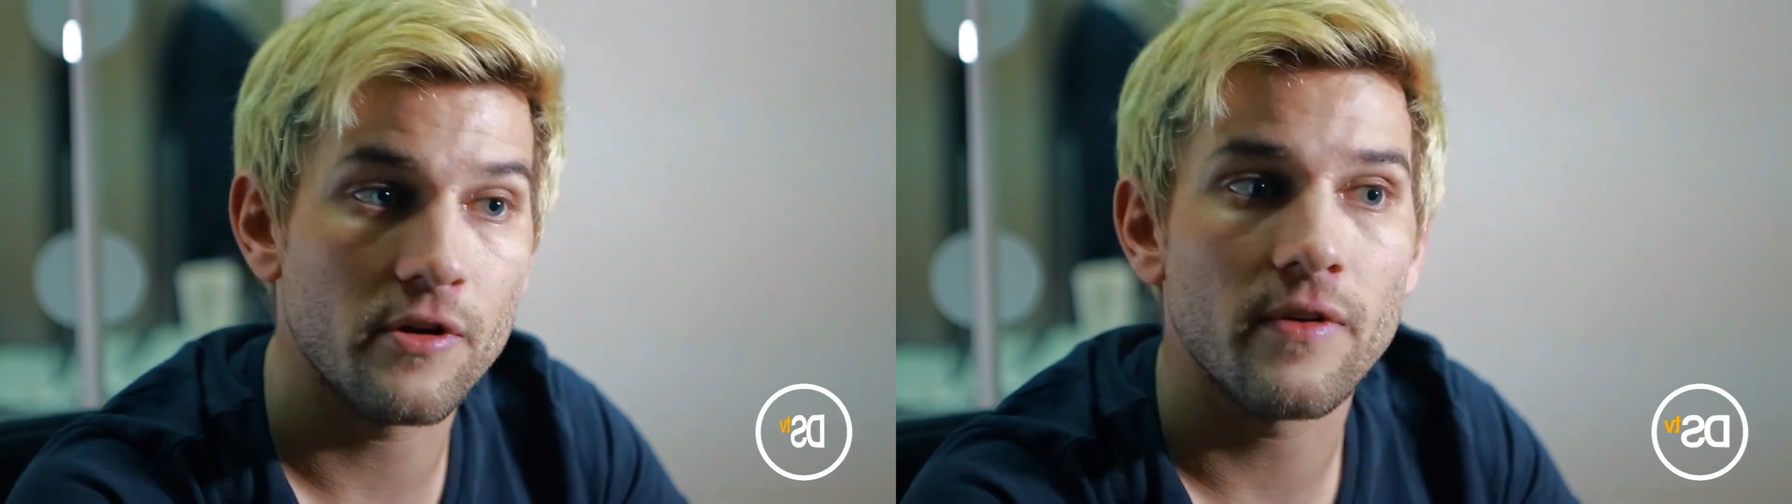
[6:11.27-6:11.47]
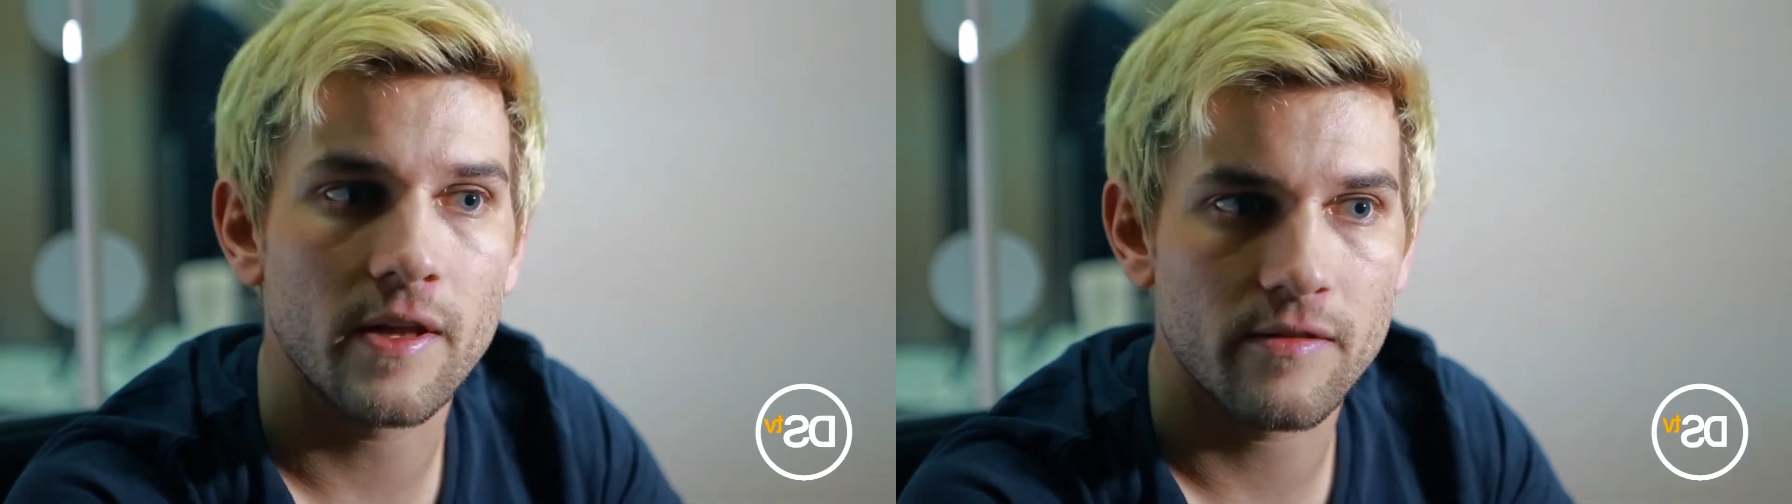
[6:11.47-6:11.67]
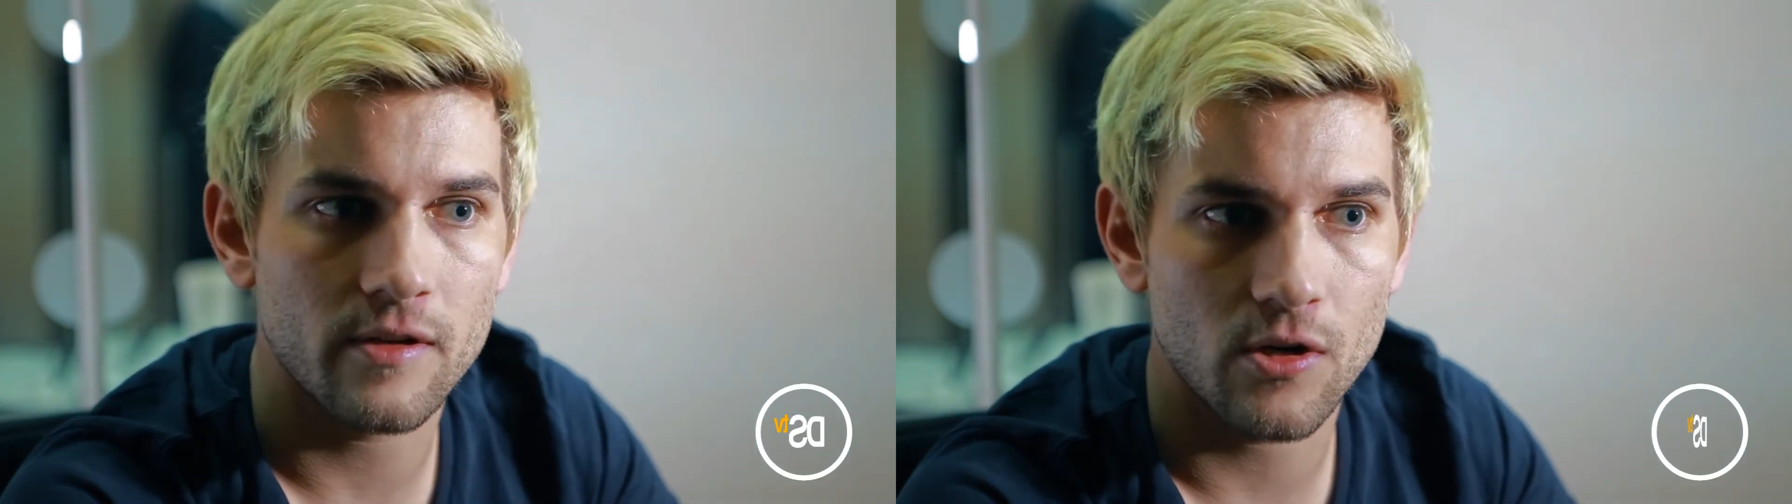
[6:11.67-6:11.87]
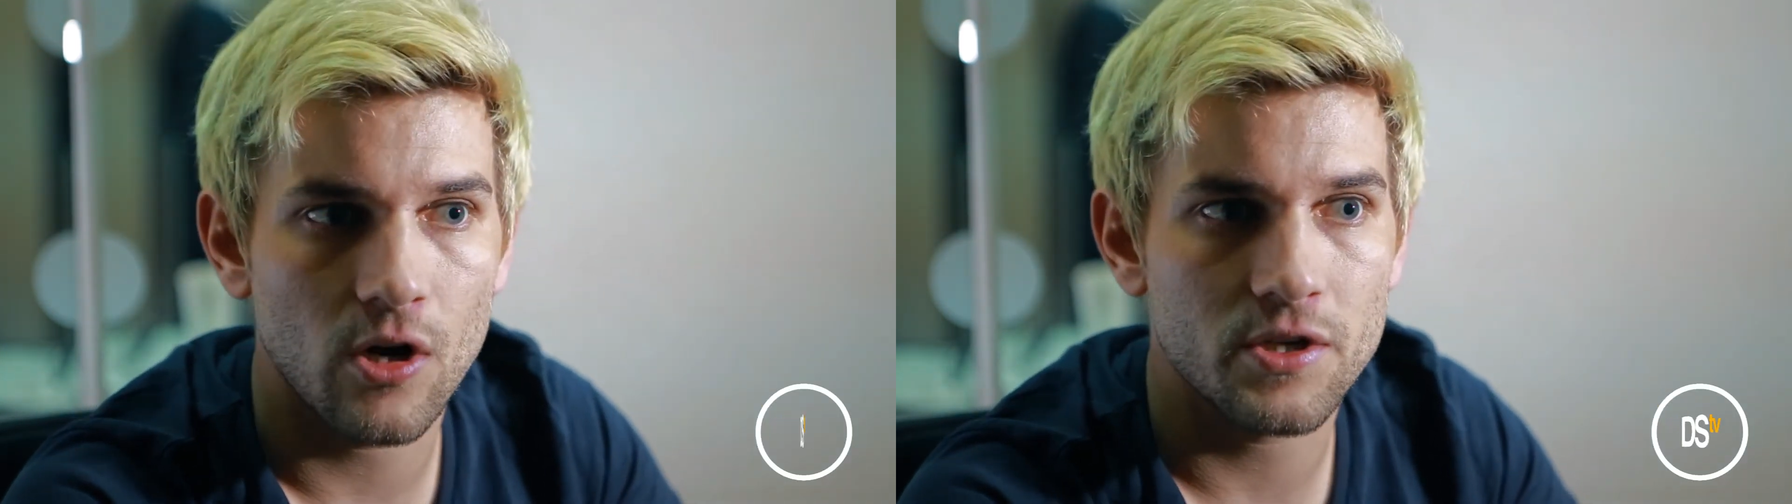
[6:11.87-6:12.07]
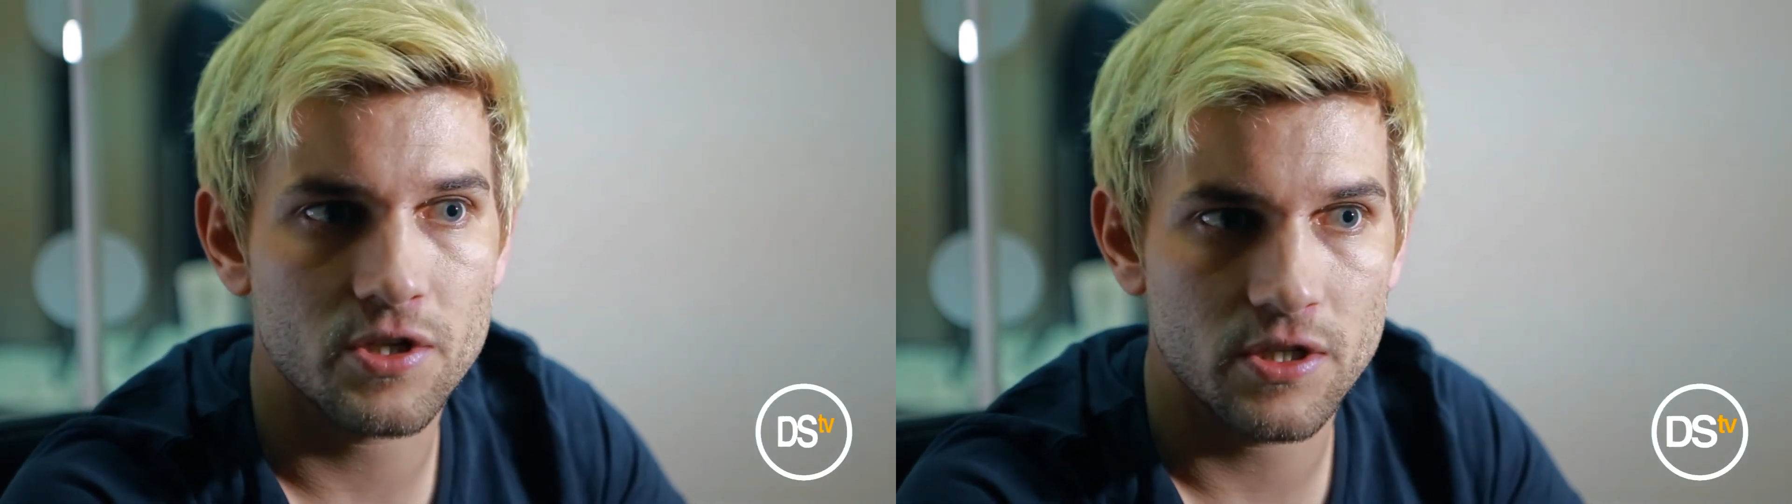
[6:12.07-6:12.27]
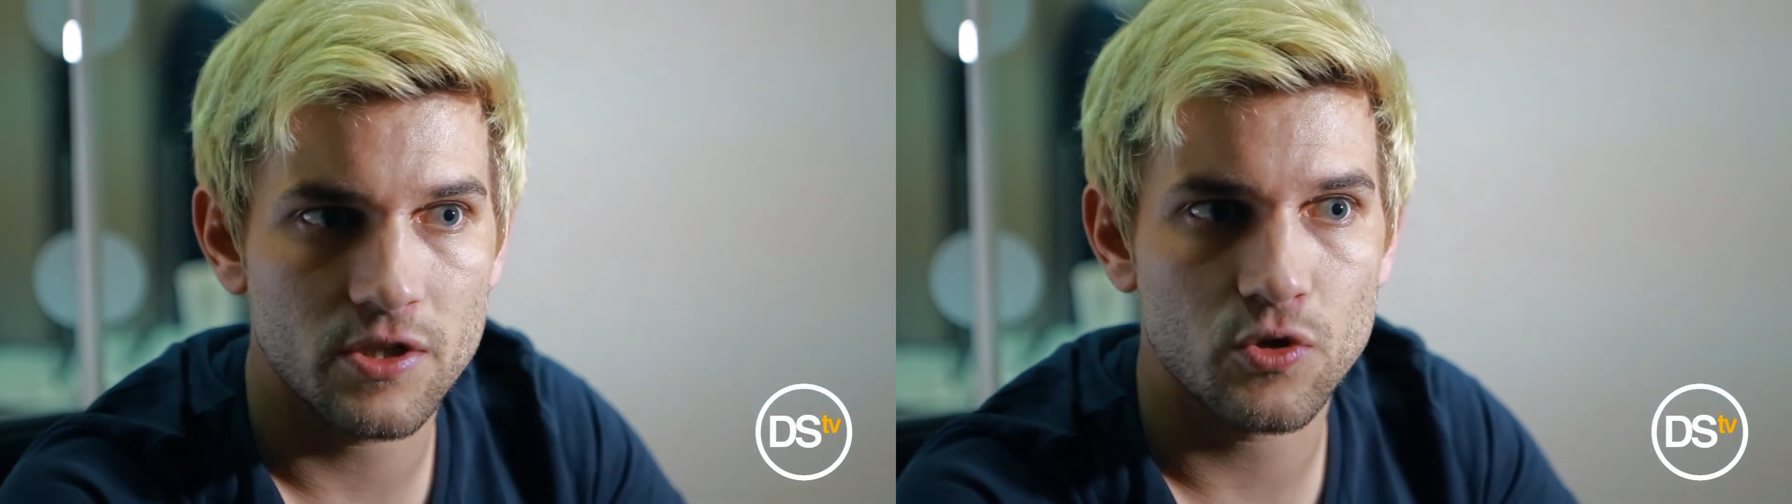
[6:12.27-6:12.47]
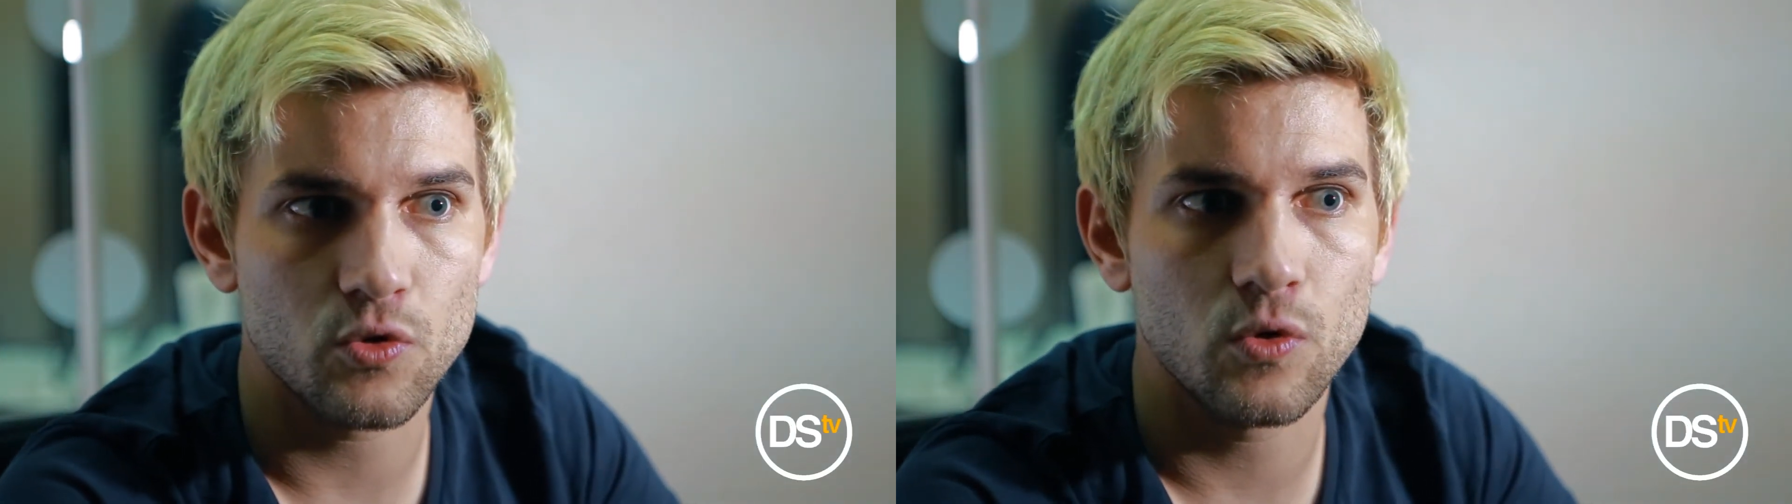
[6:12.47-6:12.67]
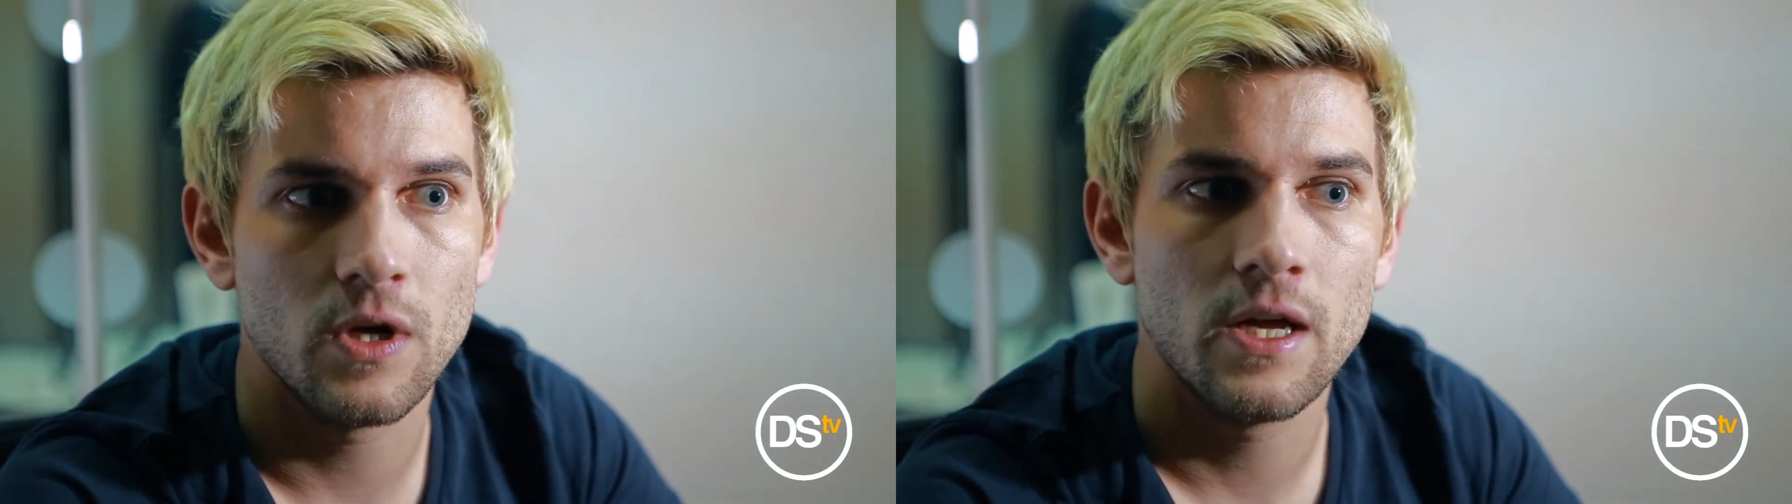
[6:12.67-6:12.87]
advanced technology
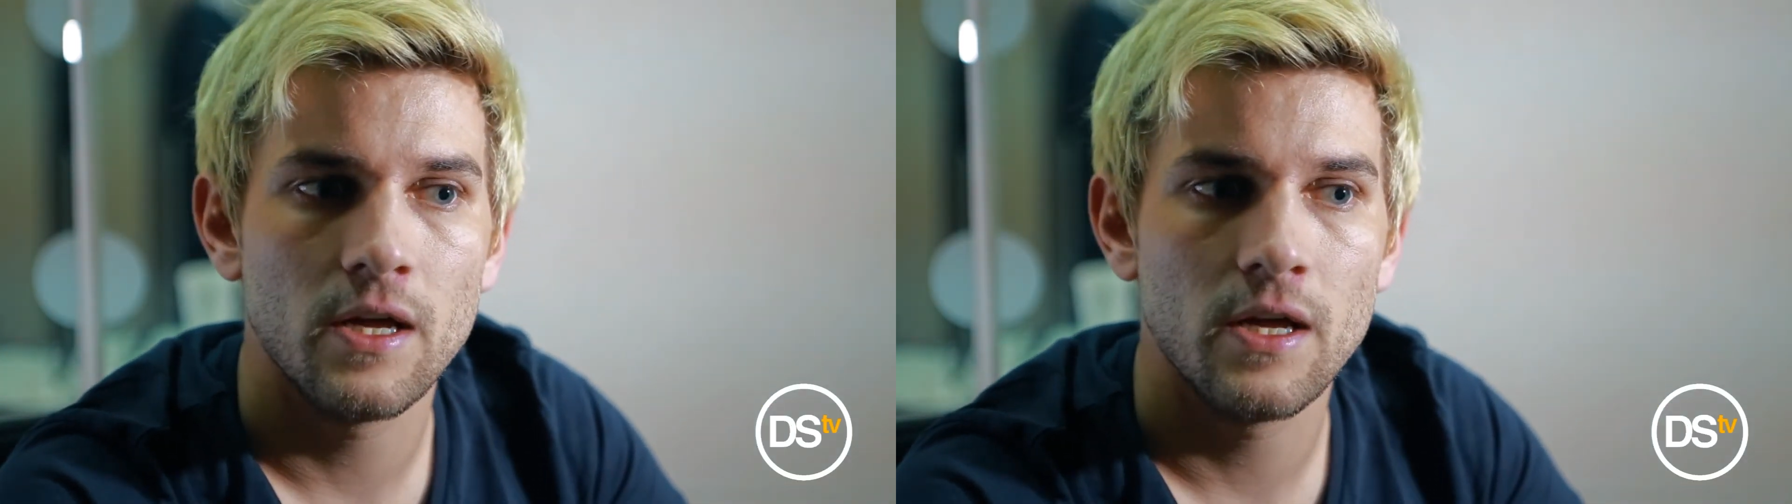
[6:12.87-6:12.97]
to